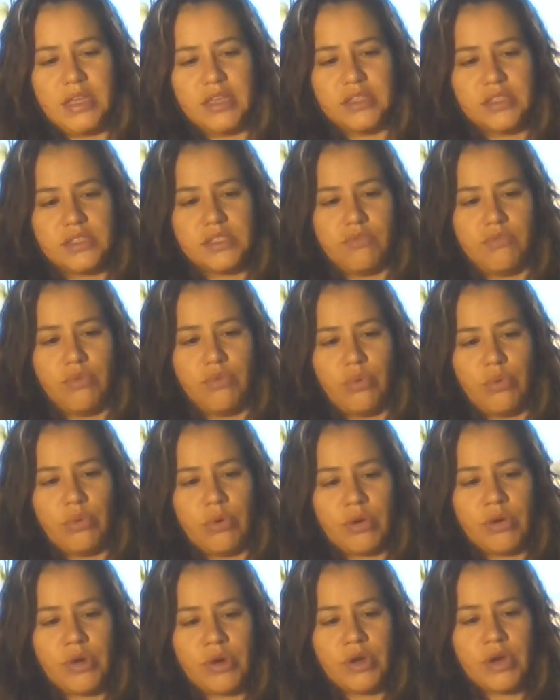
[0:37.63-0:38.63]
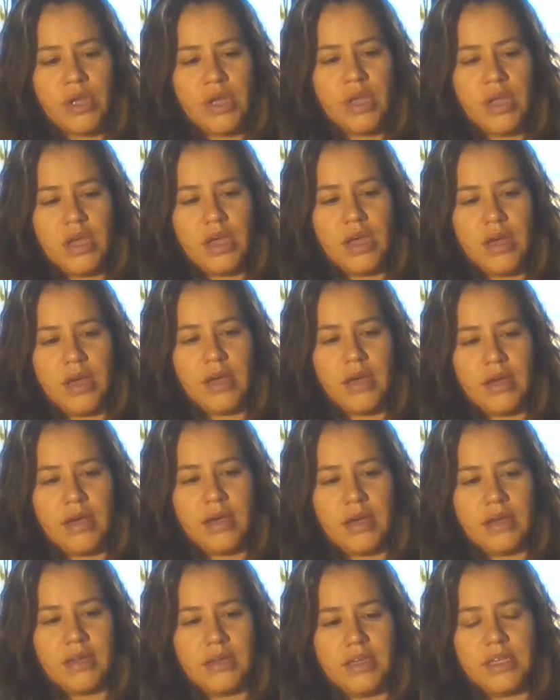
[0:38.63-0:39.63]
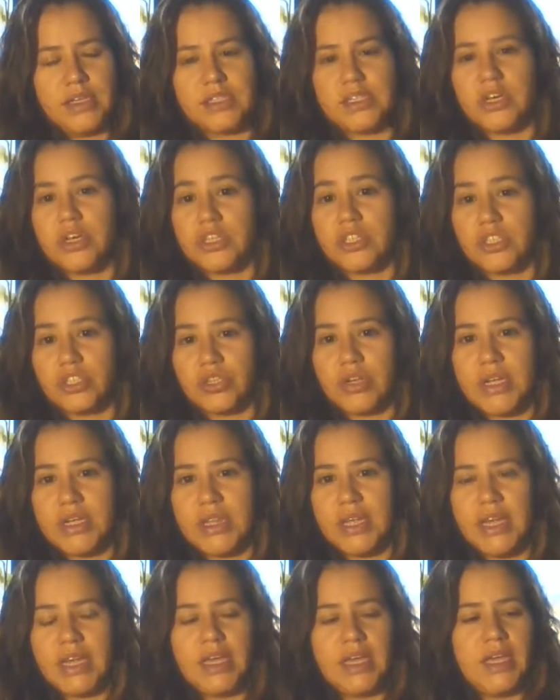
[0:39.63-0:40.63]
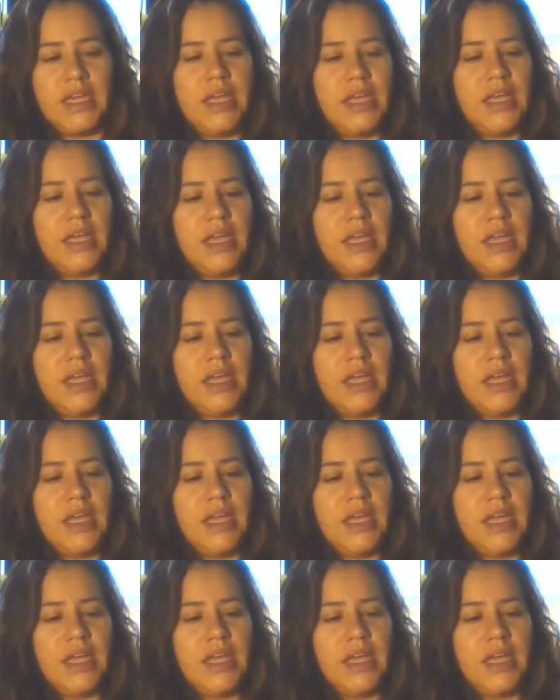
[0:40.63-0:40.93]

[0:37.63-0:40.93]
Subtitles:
is for, it's called a string light.